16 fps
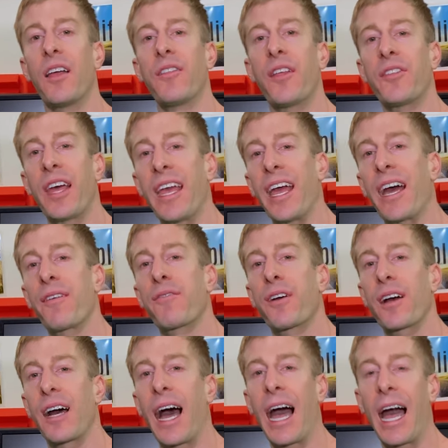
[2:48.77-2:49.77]
that they have
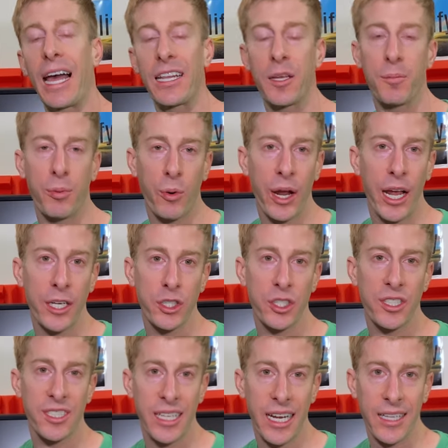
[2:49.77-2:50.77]
highly branched
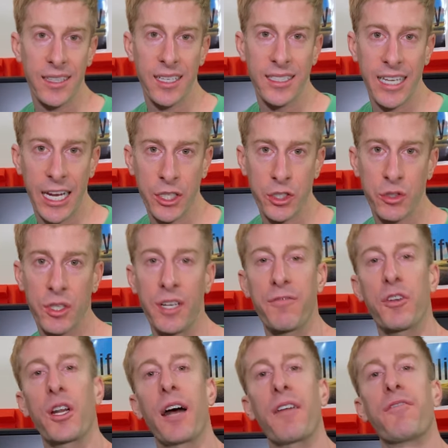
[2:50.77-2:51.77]
cyclic dextrin. If
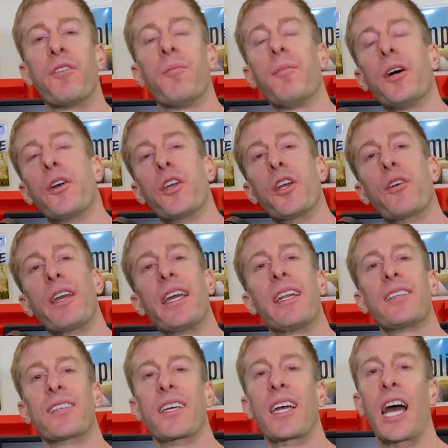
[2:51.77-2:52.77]
you're not familiar, it
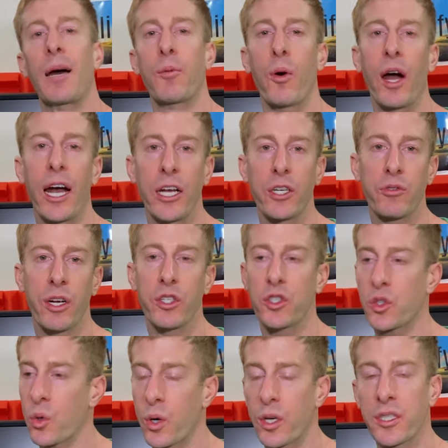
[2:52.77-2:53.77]
is a carbohydrate
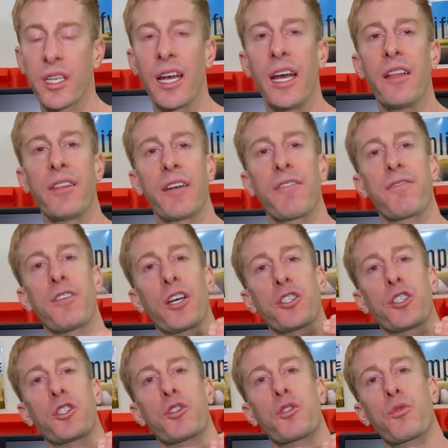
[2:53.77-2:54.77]
source that
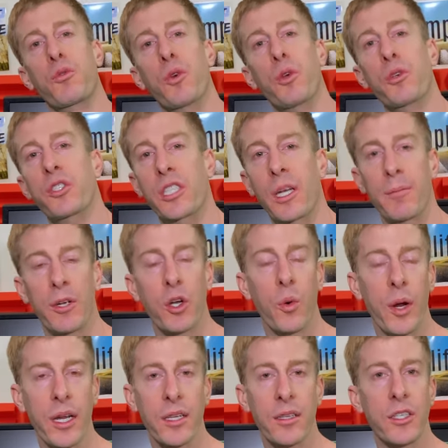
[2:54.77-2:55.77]
flushes through your stomach
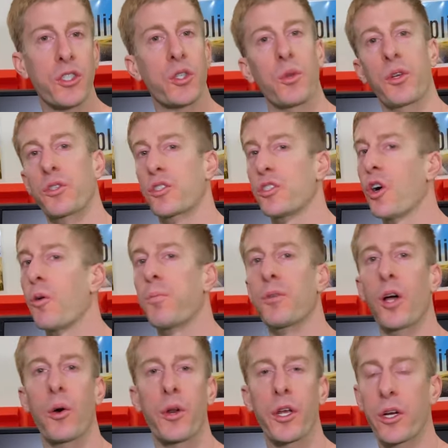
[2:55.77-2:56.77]
quickly, so there's no
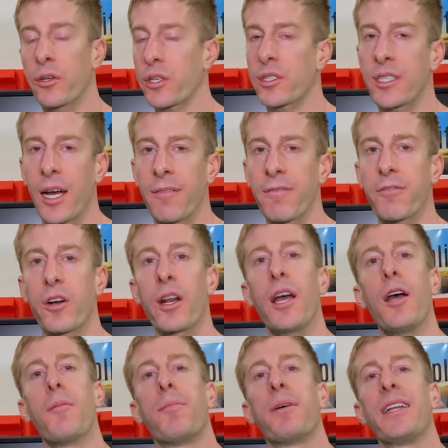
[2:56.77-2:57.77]
bloating or discomfort,
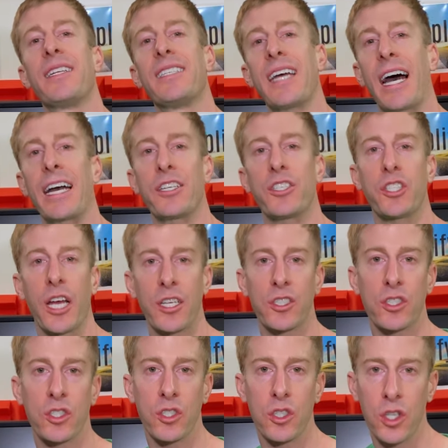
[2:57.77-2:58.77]
but it
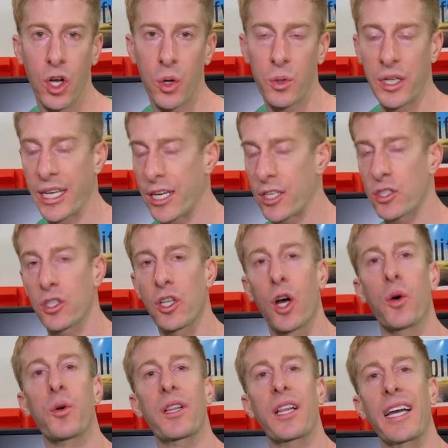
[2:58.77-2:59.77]
digests slowly. It has
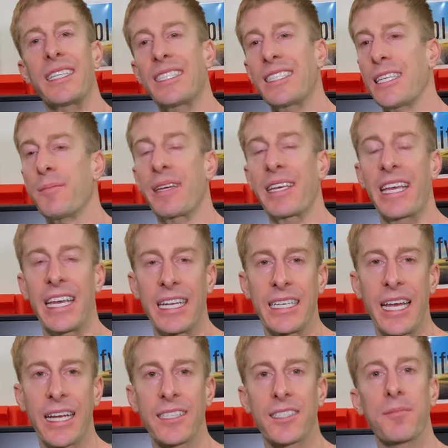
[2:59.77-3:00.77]
low glycemic
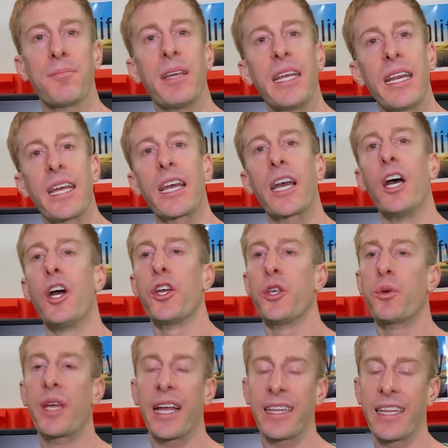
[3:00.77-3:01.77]
index, meaning
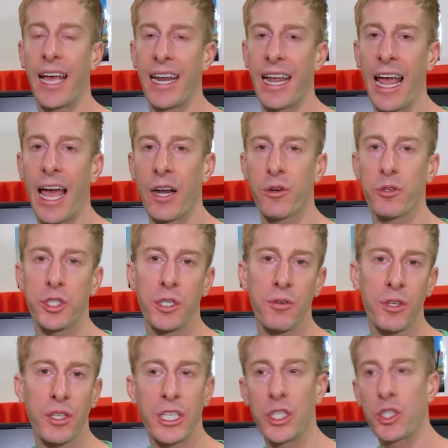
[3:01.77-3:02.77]
you get that energy
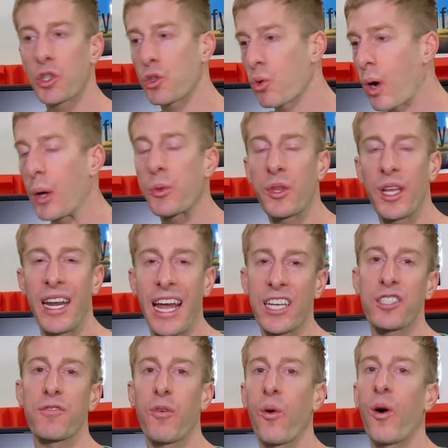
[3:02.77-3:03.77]
release throughout the
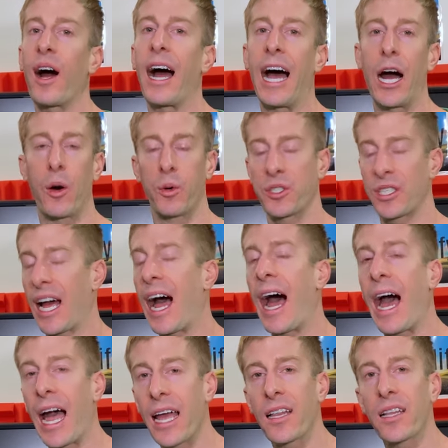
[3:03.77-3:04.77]
next 4 hours. A
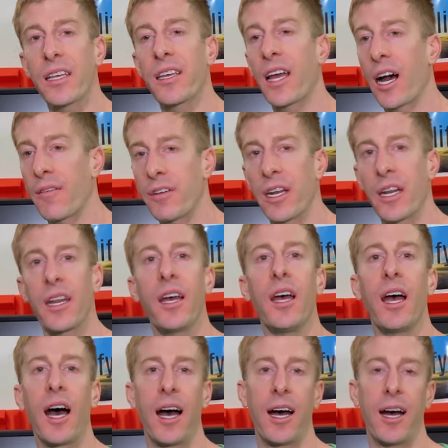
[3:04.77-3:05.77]
highly coveted
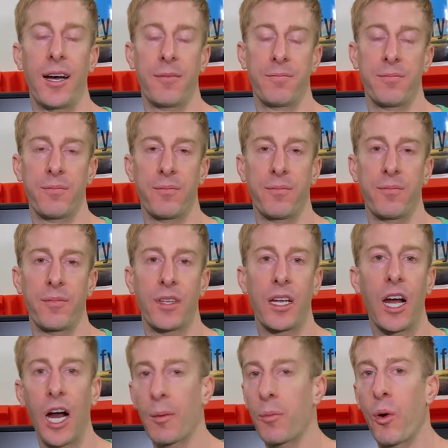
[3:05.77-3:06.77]

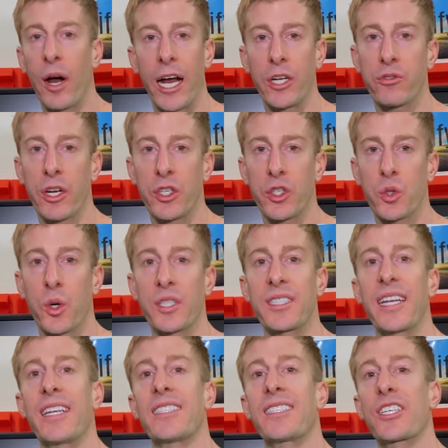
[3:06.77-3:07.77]
carbohydrate source
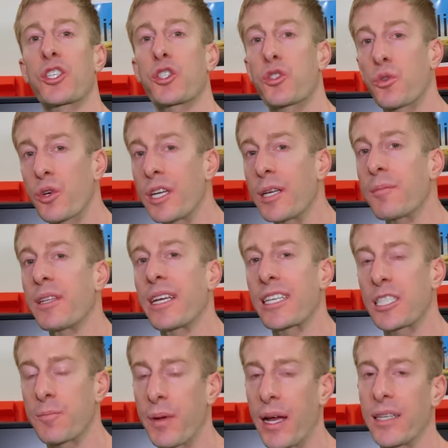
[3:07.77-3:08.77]
that is extremely
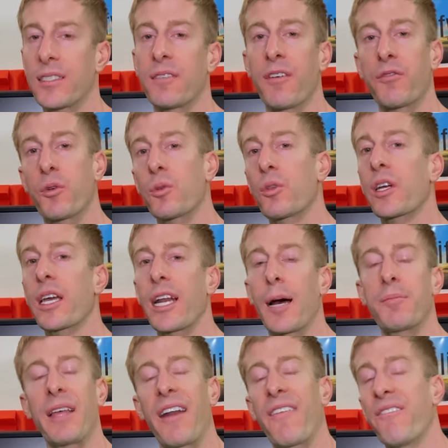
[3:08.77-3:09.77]
expensive. If you look it
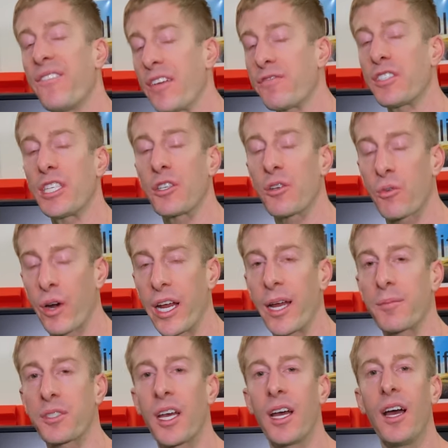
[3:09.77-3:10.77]
up, that 15
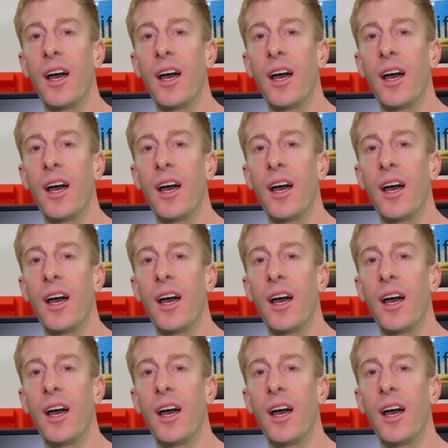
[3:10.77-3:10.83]
grams